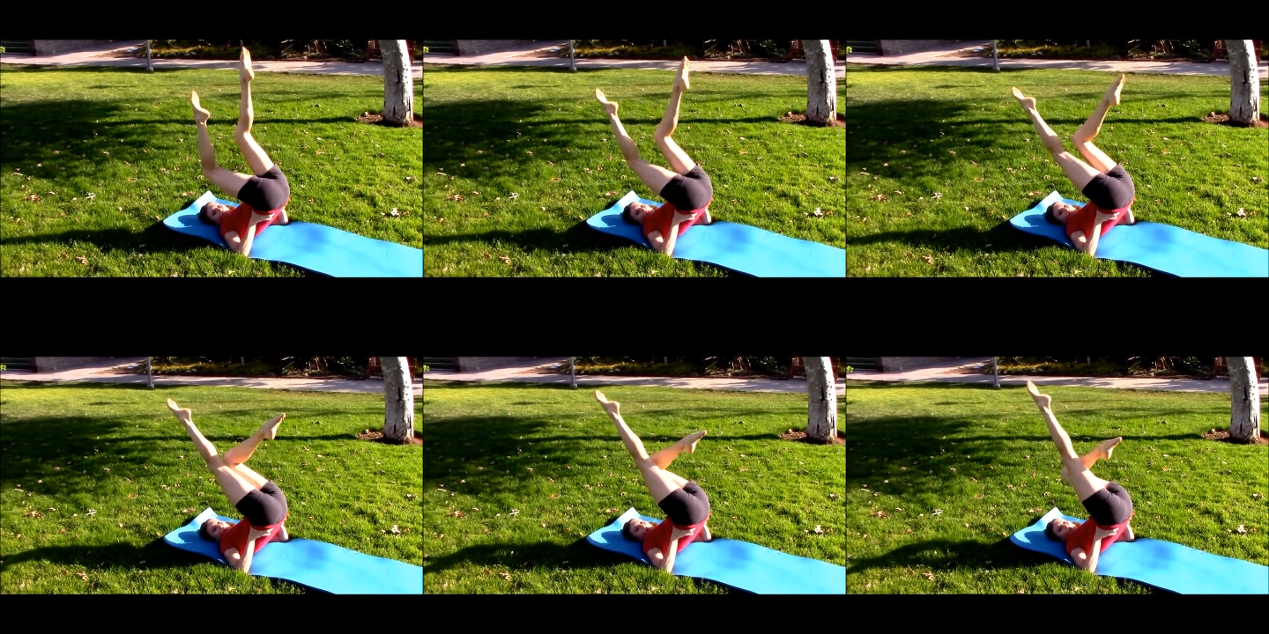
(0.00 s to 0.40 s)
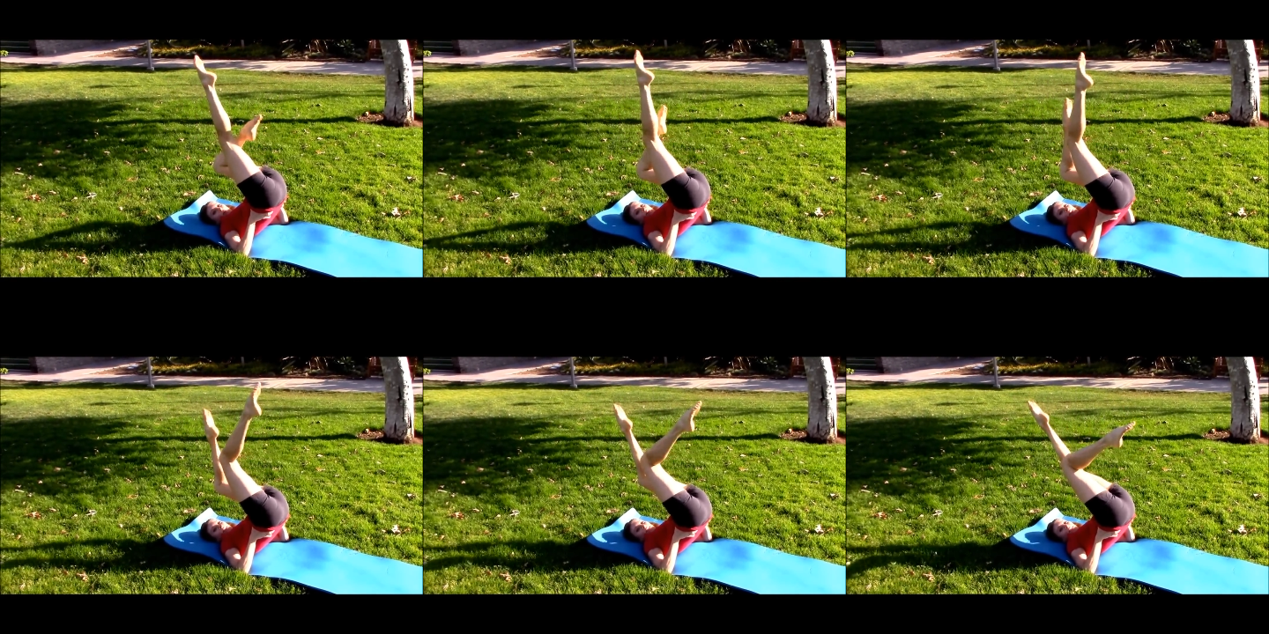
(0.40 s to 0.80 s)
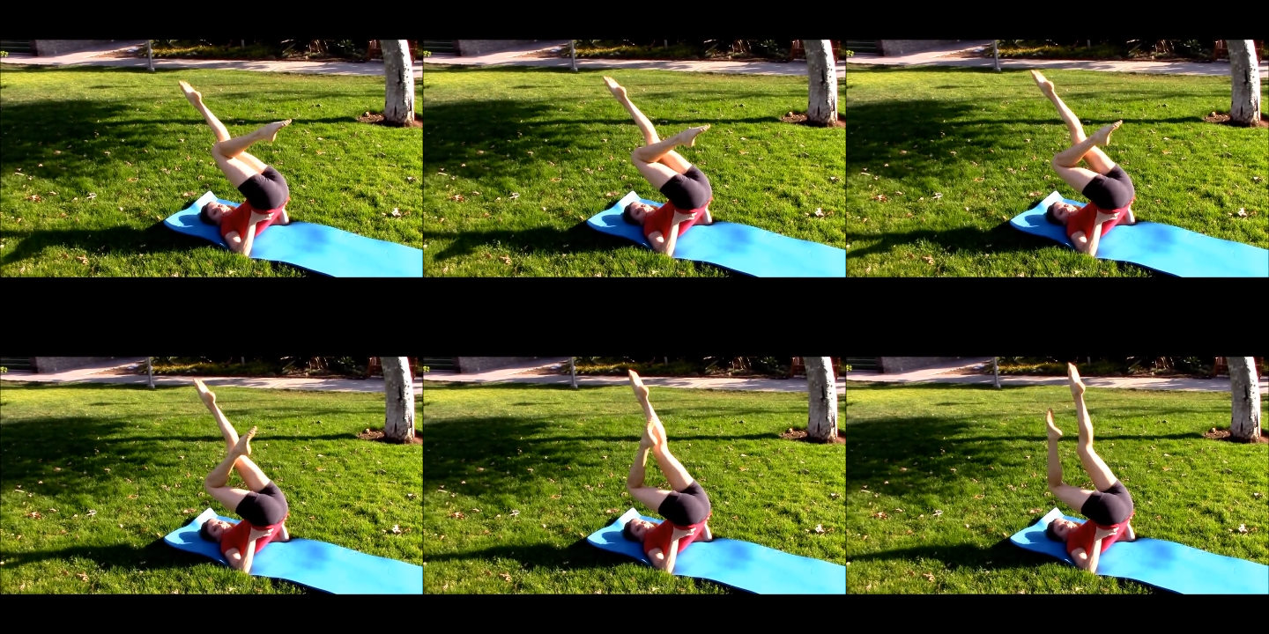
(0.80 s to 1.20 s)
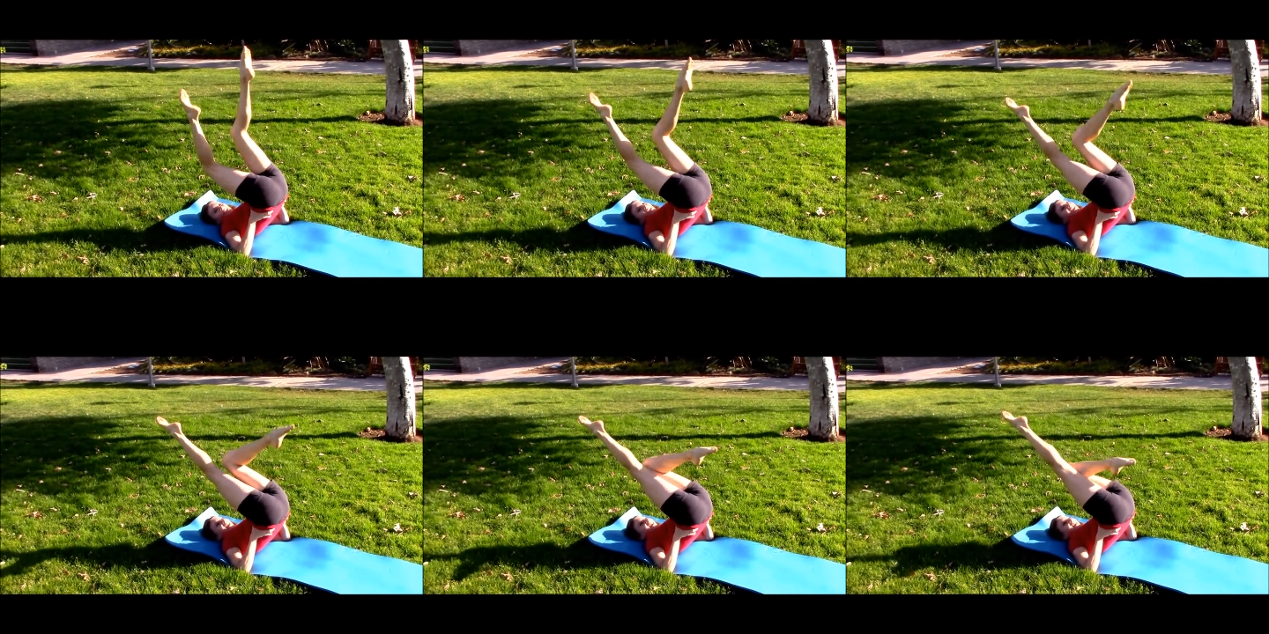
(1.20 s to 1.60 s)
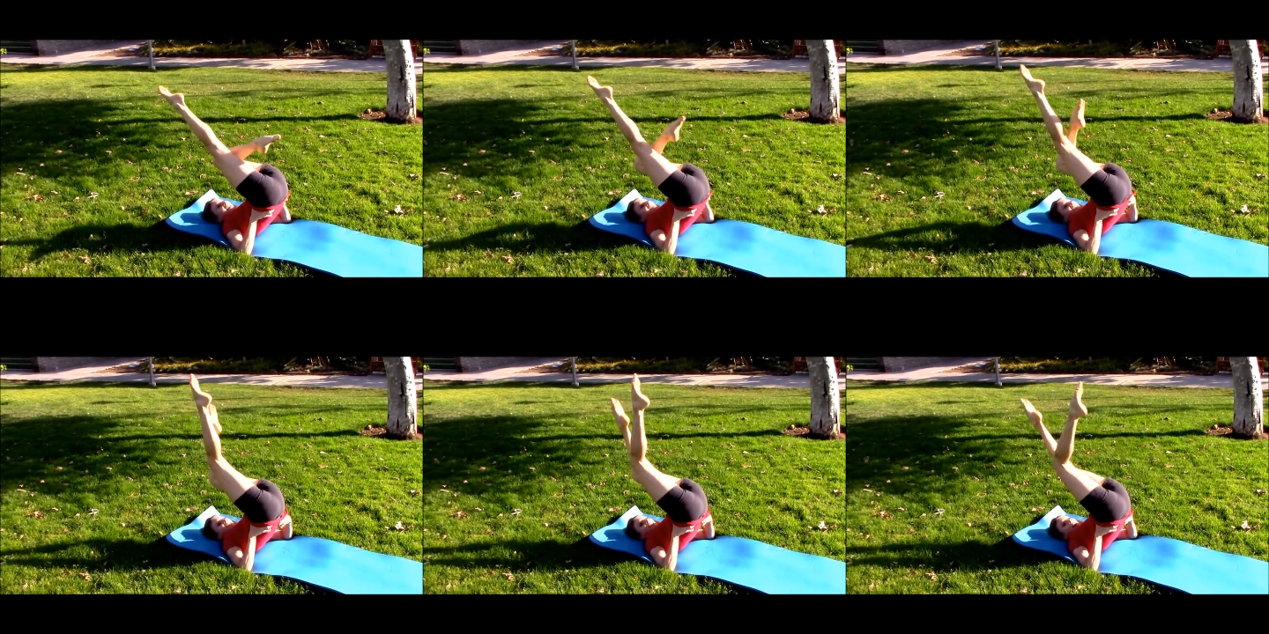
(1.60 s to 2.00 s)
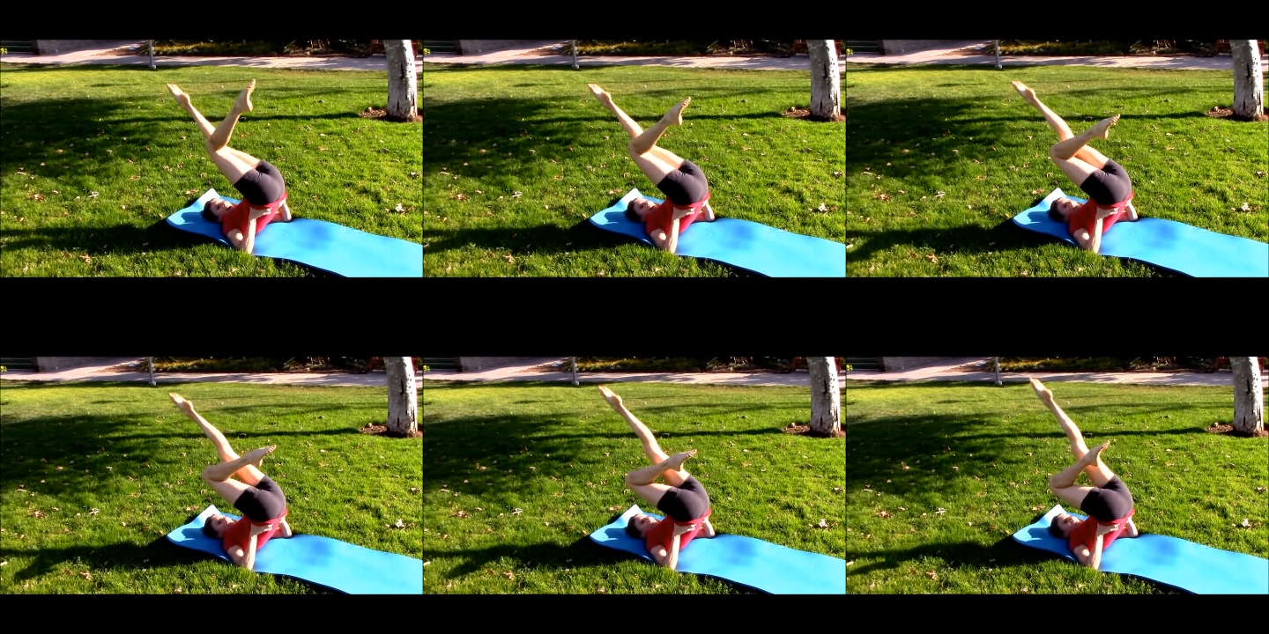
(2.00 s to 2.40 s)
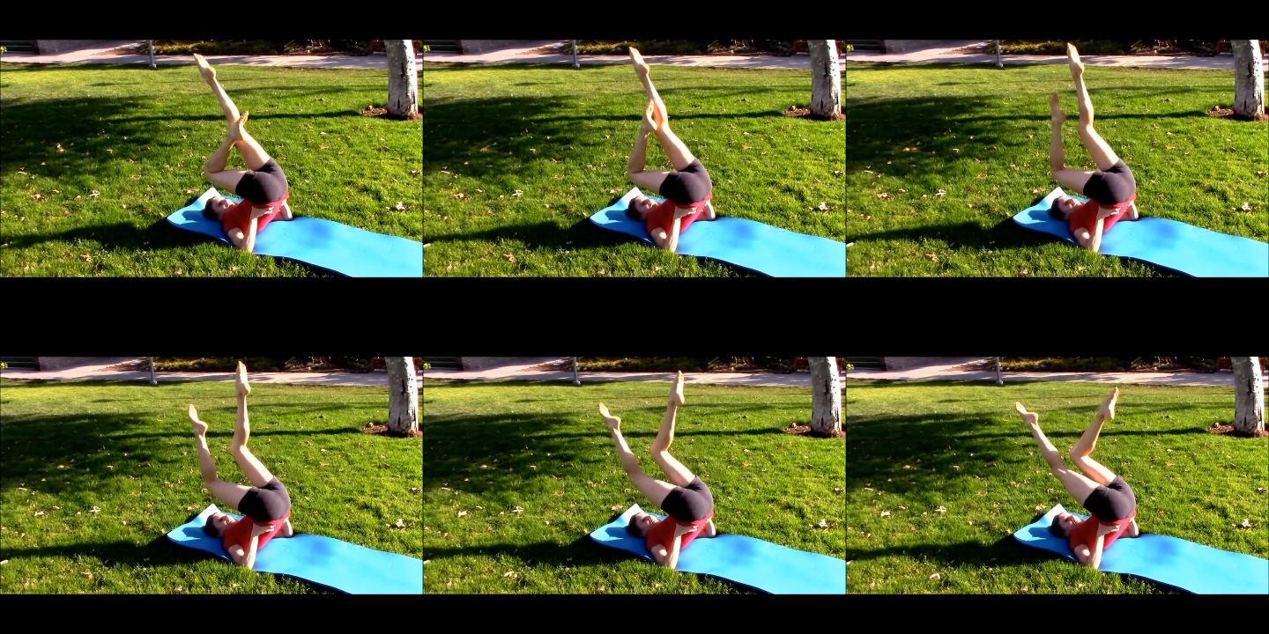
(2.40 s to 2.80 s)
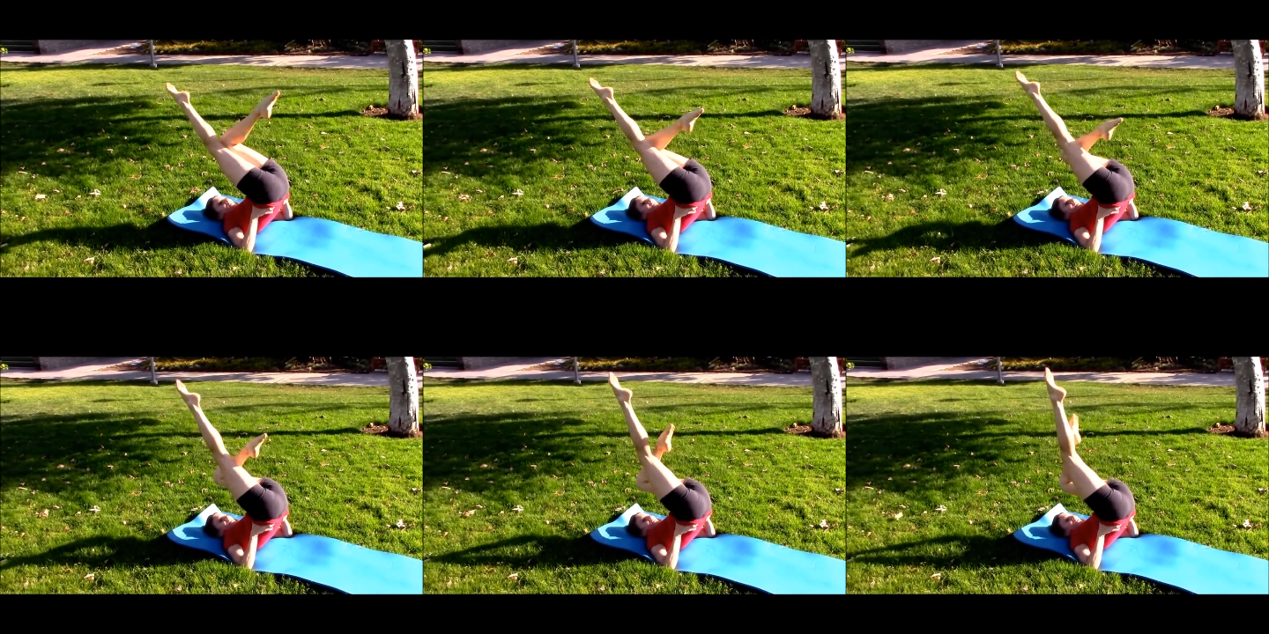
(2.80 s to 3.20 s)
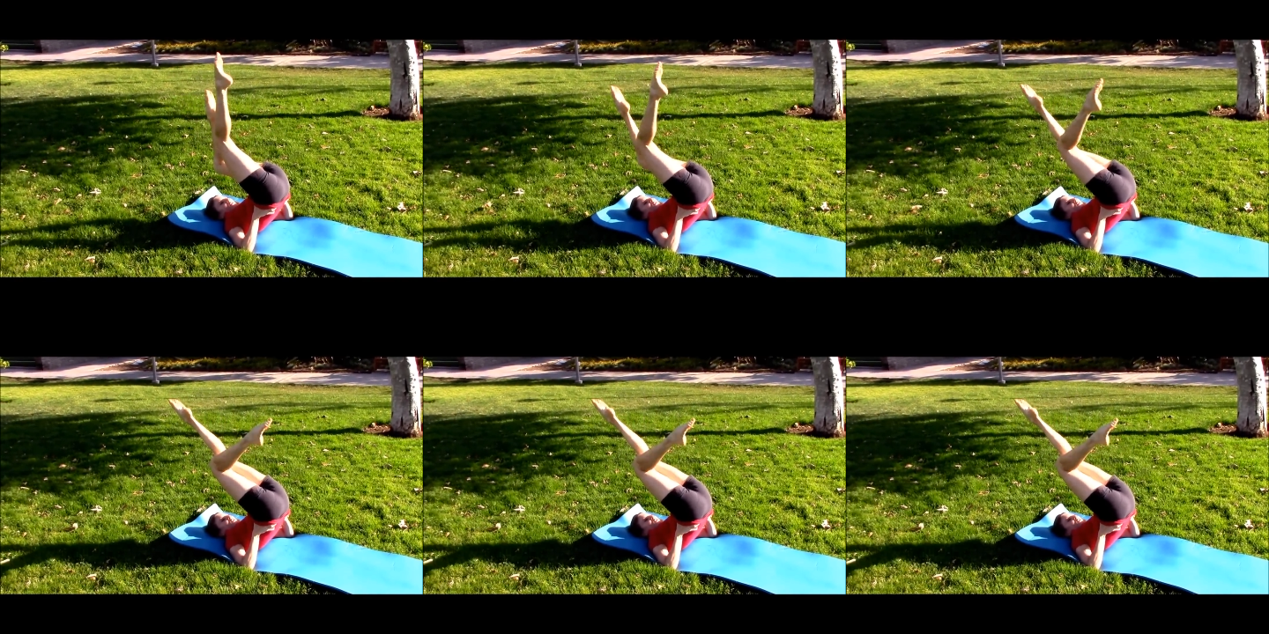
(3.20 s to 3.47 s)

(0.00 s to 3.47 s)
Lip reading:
No face is visible, so there are no lips to read.